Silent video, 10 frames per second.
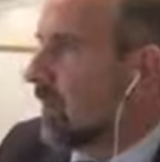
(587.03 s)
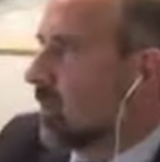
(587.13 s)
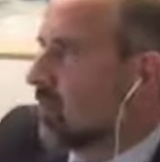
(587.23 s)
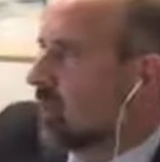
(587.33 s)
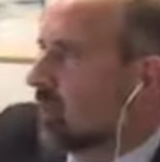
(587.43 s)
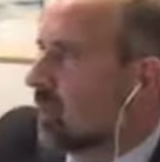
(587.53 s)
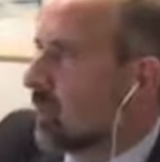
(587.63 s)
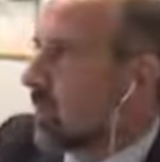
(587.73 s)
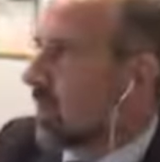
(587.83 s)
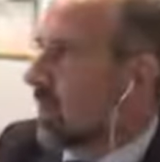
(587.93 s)
we've got a
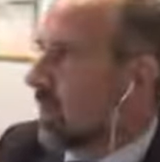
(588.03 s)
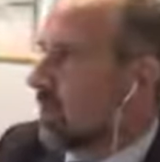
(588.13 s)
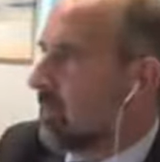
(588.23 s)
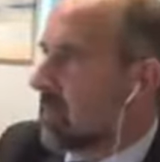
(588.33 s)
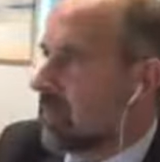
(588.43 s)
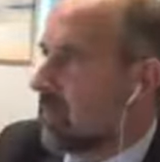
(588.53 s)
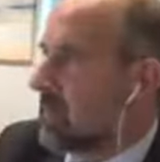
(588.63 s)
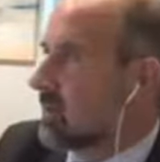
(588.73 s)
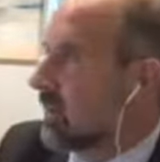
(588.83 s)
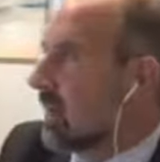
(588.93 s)
query here, applies
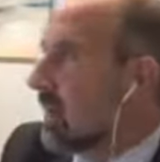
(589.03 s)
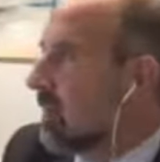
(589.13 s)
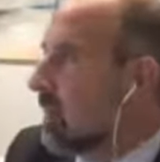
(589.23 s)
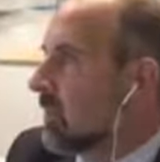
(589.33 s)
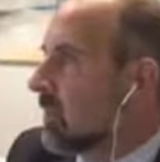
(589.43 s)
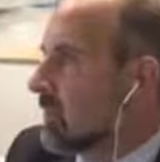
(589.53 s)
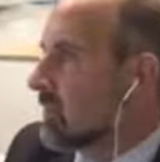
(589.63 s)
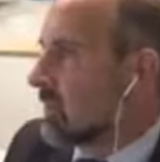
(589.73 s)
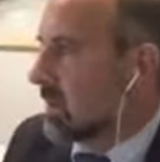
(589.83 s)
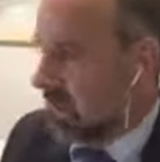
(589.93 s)
for a
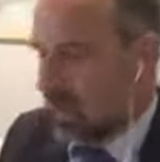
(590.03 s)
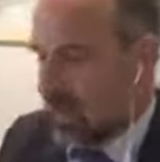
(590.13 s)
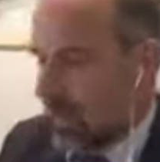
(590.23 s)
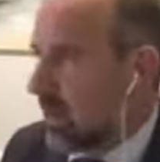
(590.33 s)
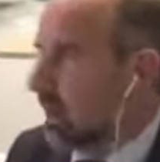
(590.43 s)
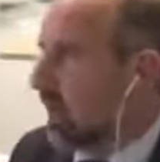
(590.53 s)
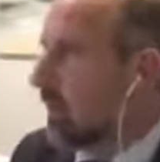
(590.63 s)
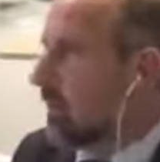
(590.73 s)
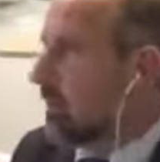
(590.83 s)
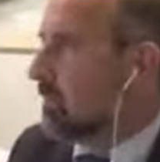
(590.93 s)
labiaplasty.
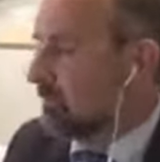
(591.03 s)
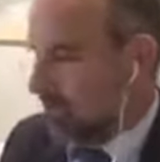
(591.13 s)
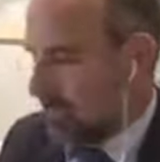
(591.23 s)
And